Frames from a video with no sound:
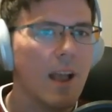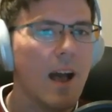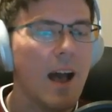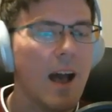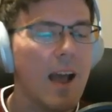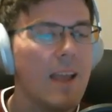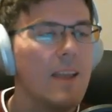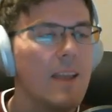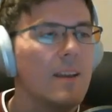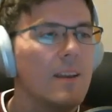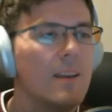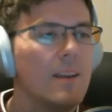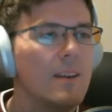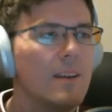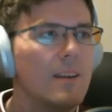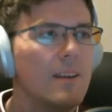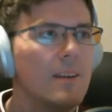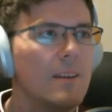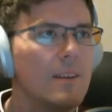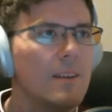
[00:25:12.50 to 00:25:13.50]
Okay,
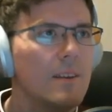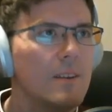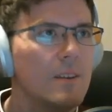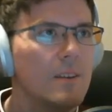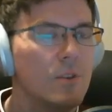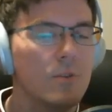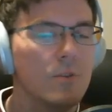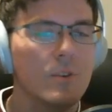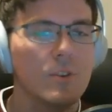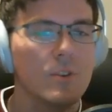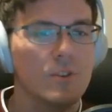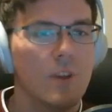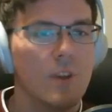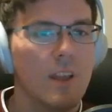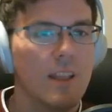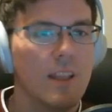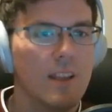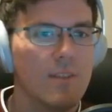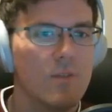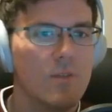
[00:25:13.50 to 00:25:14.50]
you can try
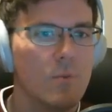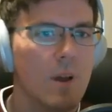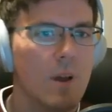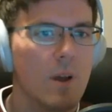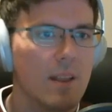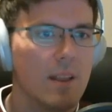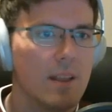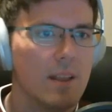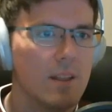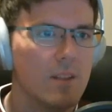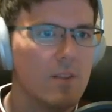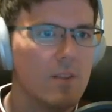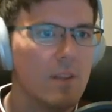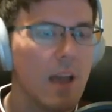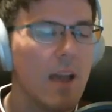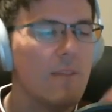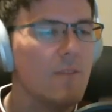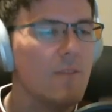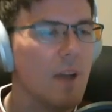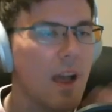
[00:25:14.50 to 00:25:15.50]
that if you want.
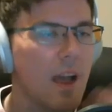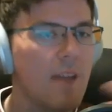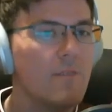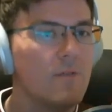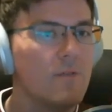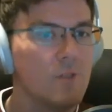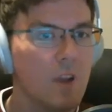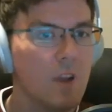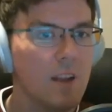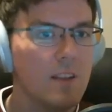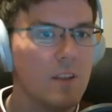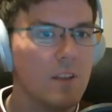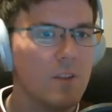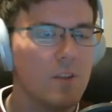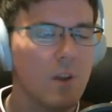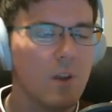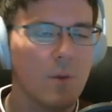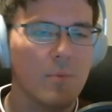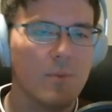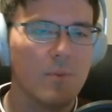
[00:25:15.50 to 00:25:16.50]
I've tried to
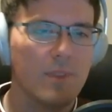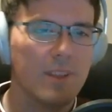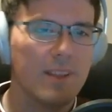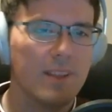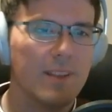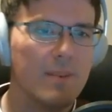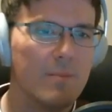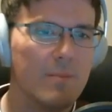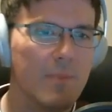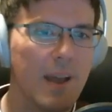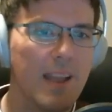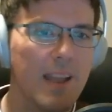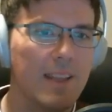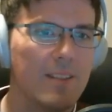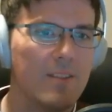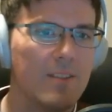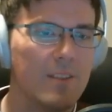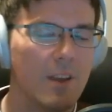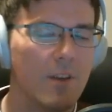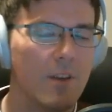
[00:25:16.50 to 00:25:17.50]
sculpt with it by
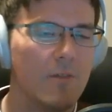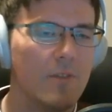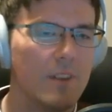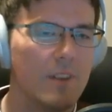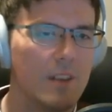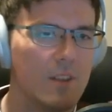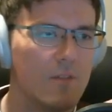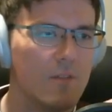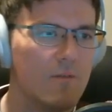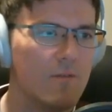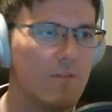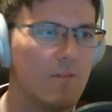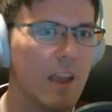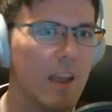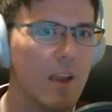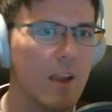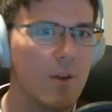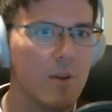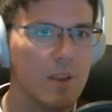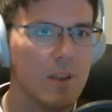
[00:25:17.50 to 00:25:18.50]
itself, and it's
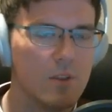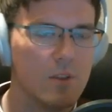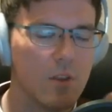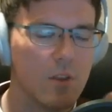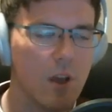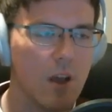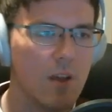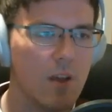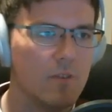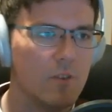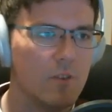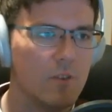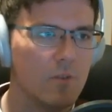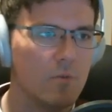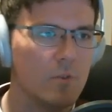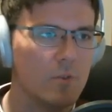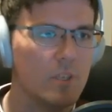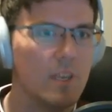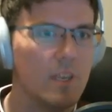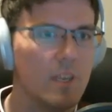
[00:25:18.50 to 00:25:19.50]
very soft and
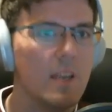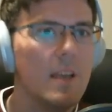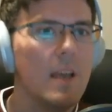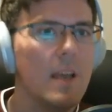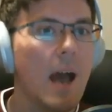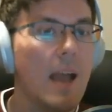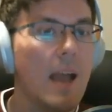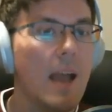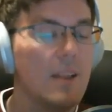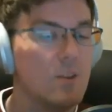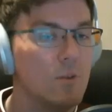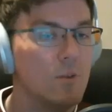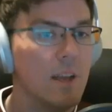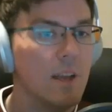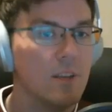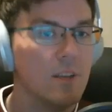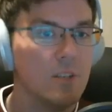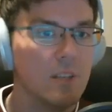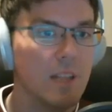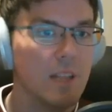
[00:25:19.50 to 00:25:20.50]
squishy. I do
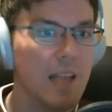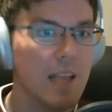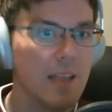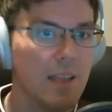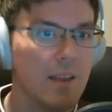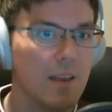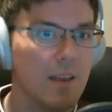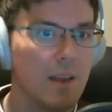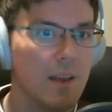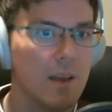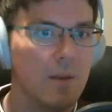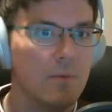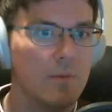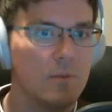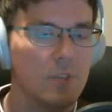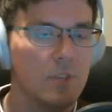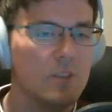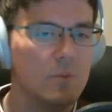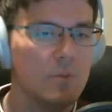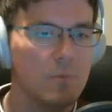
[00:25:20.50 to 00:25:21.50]
actually like
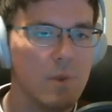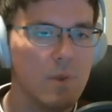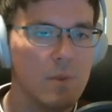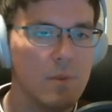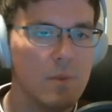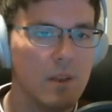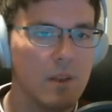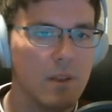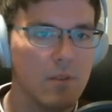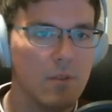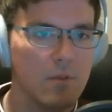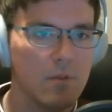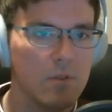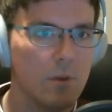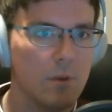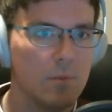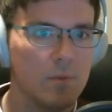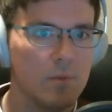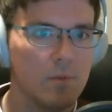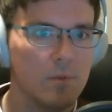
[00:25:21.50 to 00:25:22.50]
Jason Wiebe, another
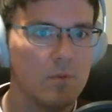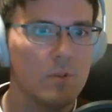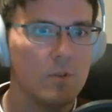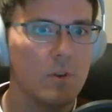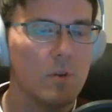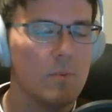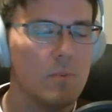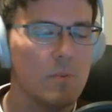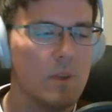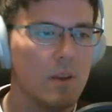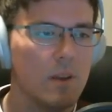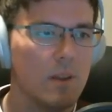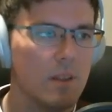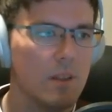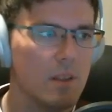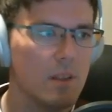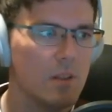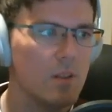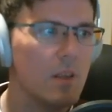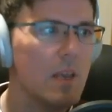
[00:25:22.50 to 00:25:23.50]
sculptor, turned me onto
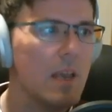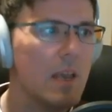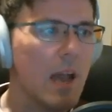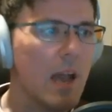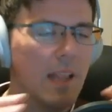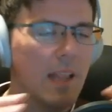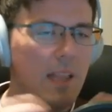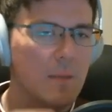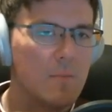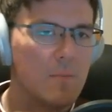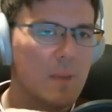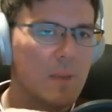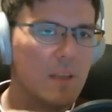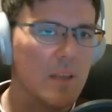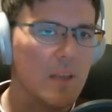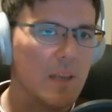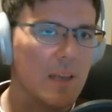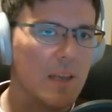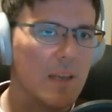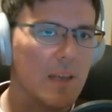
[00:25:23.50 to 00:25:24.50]
this. I like
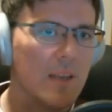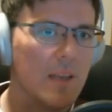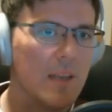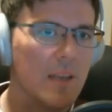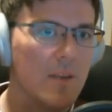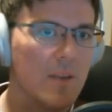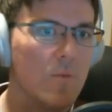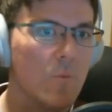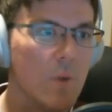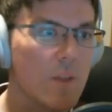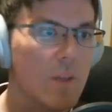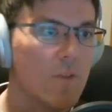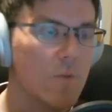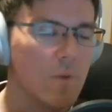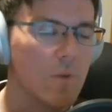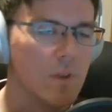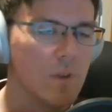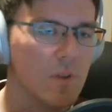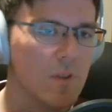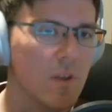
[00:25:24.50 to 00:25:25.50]
mixing it in with
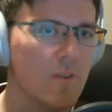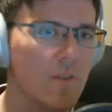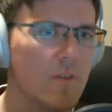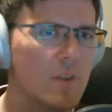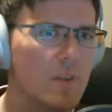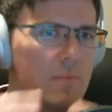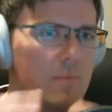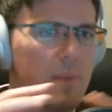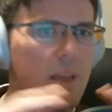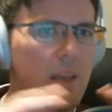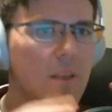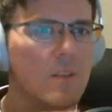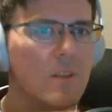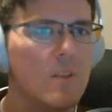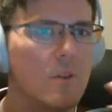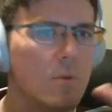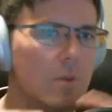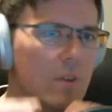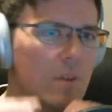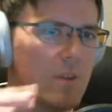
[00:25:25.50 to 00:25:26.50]
green stuff because it makes
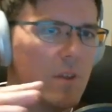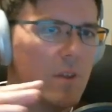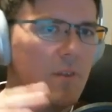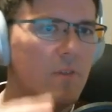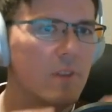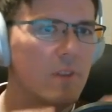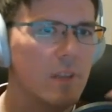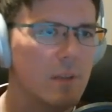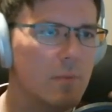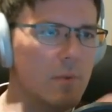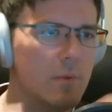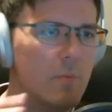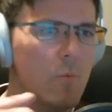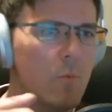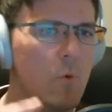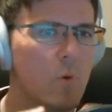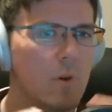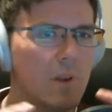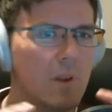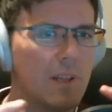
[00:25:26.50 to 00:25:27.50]
the green stuff a little bit
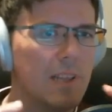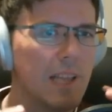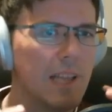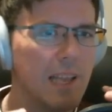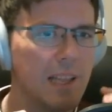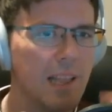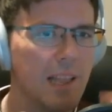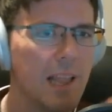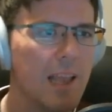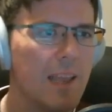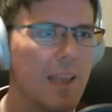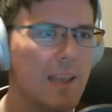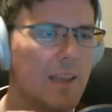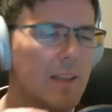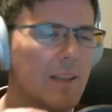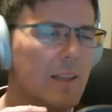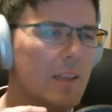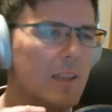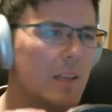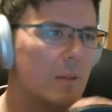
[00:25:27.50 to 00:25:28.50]
more clay-like
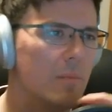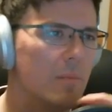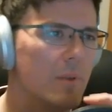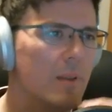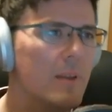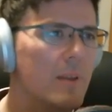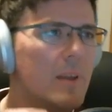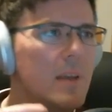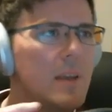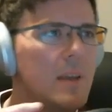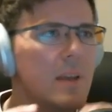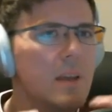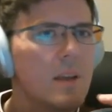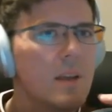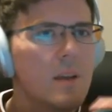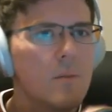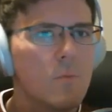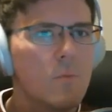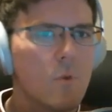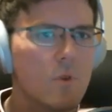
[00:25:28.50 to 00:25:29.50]
and a little bit
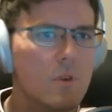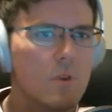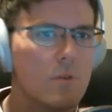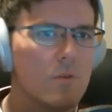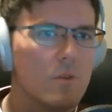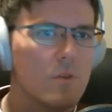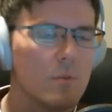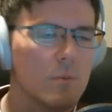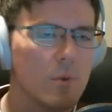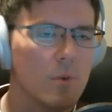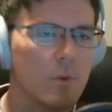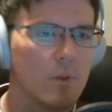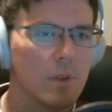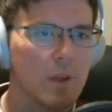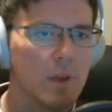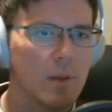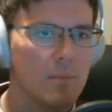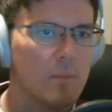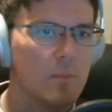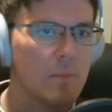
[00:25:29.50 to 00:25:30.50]
more usable.
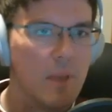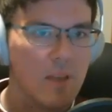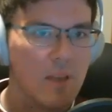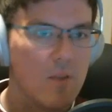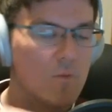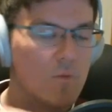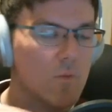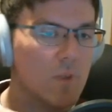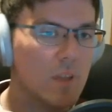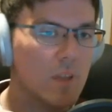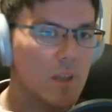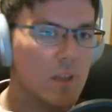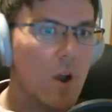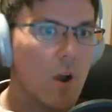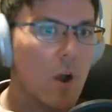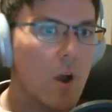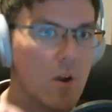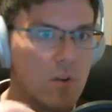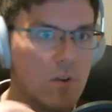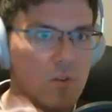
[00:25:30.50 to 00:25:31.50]
Makes it really
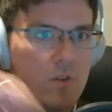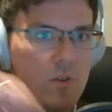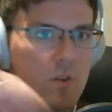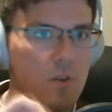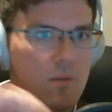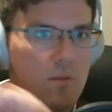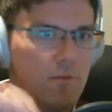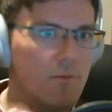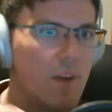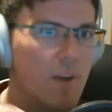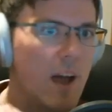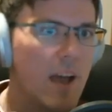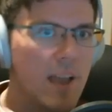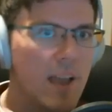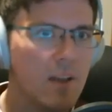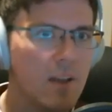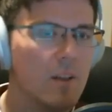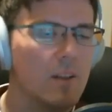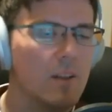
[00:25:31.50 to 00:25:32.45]
hard so you can file